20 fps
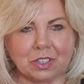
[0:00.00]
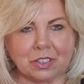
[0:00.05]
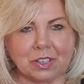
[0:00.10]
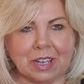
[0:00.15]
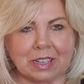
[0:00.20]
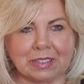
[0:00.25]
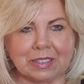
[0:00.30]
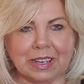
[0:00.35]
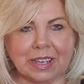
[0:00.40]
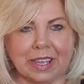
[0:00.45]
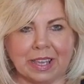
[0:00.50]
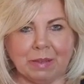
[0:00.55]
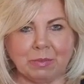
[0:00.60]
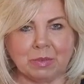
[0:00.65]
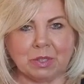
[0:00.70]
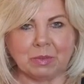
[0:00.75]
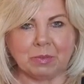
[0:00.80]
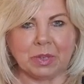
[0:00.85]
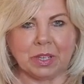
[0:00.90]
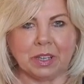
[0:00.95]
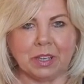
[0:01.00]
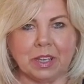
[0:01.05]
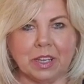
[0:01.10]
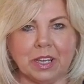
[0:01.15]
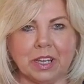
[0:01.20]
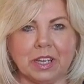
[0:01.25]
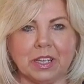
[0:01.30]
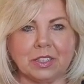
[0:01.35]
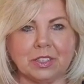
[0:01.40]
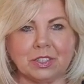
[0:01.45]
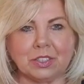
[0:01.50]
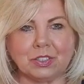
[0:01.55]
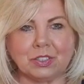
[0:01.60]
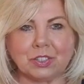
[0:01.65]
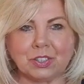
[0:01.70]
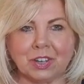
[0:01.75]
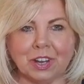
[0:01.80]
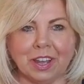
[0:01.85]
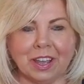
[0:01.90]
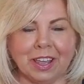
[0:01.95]
as it came to me, to
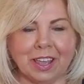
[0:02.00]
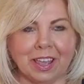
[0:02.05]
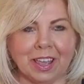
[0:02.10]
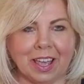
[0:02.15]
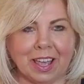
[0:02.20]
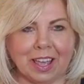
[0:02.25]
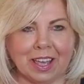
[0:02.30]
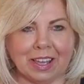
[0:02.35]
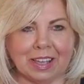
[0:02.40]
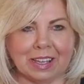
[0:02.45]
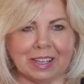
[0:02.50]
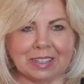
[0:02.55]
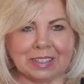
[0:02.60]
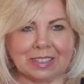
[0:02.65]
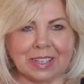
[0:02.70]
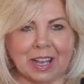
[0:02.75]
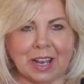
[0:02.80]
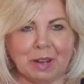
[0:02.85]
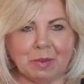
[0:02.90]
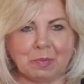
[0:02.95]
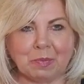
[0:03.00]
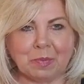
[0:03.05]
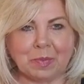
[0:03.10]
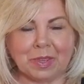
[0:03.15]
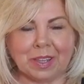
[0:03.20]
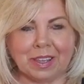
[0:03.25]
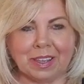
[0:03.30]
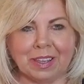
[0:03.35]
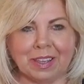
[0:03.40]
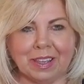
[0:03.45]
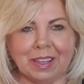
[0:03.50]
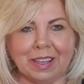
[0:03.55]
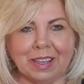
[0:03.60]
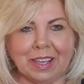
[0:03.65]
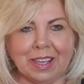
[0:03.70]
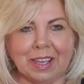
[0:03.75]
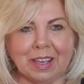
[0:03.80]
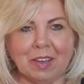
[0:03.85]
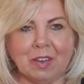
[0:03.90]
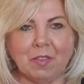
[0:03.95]
try and help me
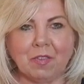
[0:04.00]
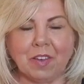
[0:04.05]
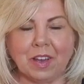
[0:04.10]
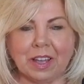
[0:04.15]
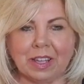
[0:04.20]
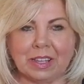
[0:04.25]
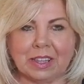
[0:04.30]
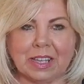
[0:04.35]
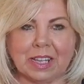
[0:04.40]
find